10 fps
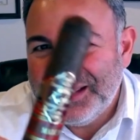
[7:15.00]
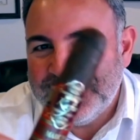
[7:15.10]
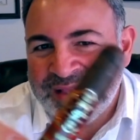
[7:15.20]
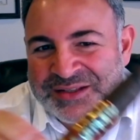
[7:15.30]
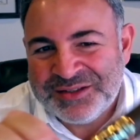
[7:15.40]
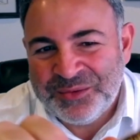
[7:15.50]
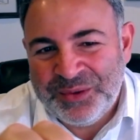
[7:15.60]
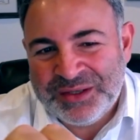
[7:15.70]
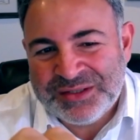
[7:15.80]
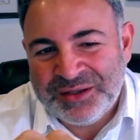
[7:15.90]
That's the
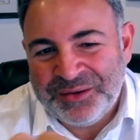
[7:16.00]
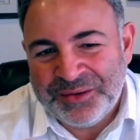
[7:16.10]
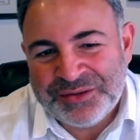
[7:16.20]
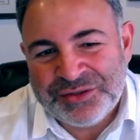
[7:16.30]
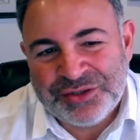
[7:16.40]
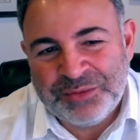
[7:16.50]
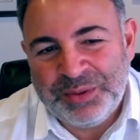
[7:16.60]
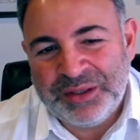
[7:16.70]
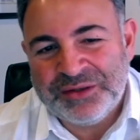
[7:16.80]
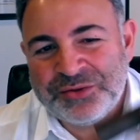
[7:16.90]
way cigars should
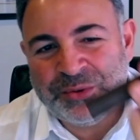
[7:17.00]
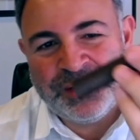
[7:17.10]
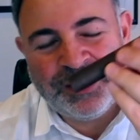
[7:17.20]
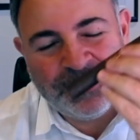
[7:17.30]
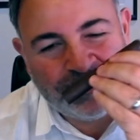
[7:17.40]
be enjoyed.